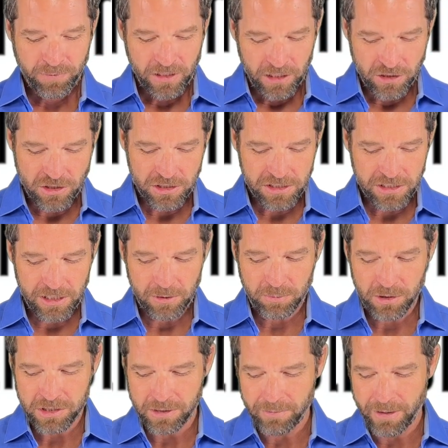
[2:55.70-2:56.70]
You just need to
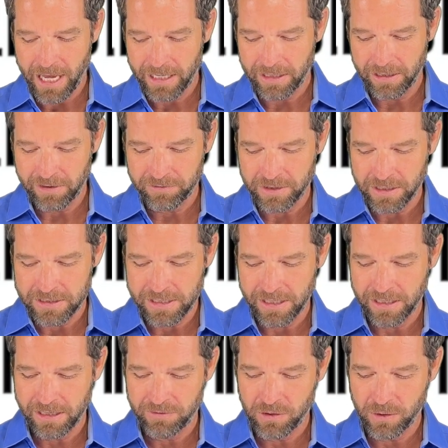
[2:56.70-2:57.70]
push it back enough that's going
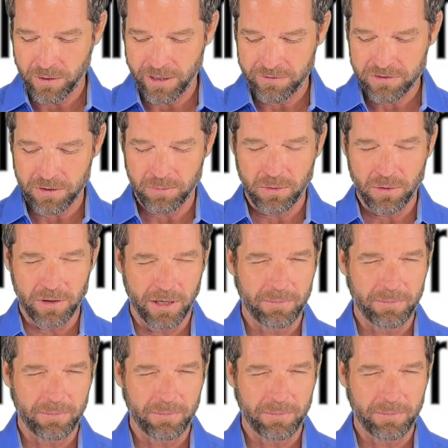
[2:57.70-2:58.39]
to give you enough support.